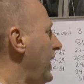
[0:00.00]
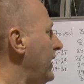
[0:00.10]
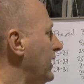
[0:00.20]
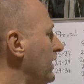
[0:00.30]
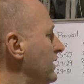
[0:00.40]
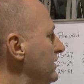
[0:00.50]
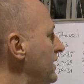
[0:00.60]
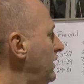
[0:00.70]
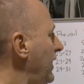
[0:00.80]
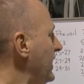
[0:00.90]
And he goes,
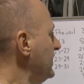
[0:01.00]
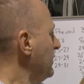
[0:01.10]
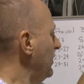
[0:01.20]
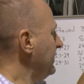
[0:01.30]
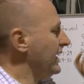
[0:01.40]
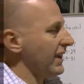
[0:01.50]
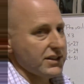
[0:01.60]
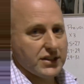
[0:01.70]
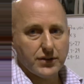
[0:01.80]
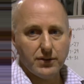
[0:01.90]
no, I actually want the
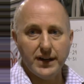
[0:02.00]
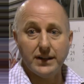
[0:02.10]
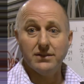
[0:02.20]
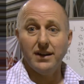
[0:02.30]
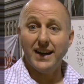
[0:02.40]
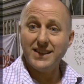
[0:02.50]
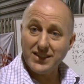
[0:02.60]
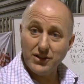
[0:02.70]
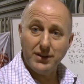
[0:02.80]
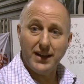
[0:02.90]
X3. I
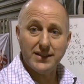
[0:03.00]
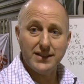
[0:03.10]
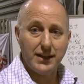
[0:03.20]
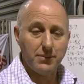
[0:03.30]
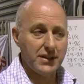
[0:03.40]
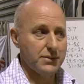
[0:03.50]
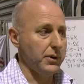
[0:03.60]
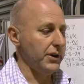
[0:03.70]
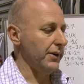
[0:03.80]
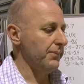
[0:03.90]
still can't sell him this
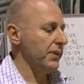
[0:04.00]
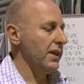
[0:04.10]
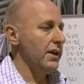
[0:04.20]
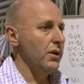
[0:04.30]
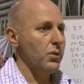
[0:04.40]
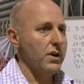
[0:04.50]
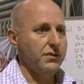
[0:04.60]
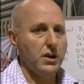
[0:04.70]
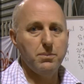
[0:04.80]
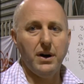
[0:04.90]
bow. Where
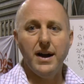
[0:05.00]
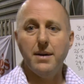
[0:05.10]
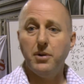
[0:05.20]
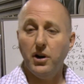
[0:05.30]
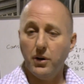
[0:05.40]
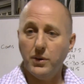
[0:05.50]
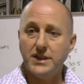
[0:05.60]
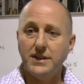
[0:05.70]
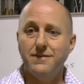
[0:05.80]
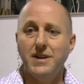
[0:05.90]
if you buy a bow
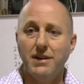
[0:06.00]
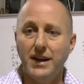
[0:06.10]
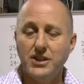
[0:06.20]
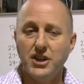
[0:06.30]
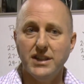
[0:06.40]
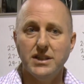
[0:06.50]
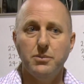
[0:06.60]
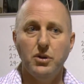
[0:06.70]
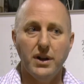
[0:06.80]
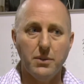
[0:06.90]
which is very
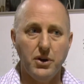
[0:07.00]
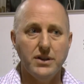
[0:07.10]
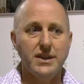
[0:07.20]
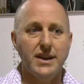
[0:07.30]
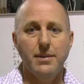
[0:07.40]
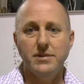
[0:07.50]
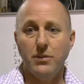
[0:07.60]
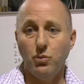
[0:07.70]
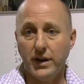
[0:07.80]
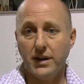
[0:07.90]
adjustable and a person comes
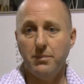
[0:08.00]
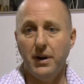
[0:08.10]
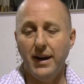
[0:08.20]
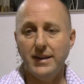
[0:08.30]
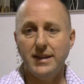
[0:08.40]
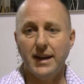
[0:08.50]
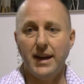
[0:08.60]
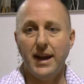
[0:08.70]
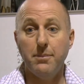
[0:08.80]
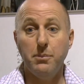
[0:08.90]
in wanting to buy a
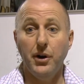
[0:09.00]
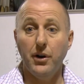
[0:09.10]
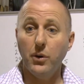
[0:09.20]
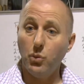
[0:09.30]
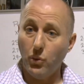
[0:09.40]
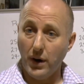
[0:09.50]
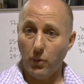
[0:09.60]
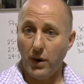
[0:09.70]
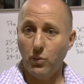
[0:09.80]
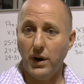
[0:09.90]
secondhand bow
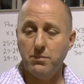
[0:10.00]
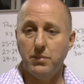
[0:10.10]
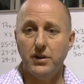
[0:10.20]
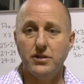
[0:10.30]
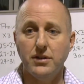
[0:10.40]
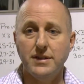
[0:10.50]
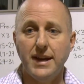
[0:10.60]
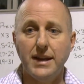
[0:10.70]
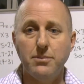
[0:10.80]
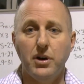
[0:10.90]
where one bow
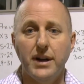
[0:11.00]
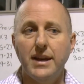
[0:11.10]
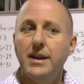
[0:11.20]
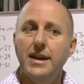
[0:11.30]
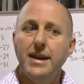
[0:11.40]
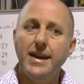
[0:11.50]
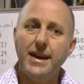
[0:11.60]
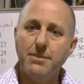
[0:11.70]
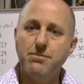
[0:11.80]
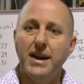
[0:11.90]
suits anybody,
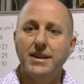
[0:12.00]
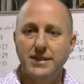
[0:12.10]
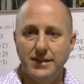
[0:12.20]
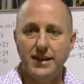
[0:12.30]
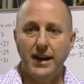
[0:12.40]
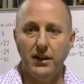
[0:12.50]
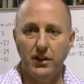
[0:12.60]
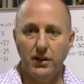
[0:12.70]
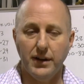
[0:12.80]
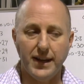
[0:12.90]
it makes the
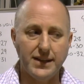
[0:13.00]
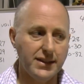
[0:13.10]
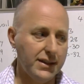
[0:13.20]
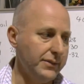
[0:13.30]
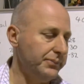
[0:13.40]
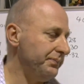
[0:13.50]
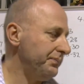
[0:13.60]
sale a lot easier.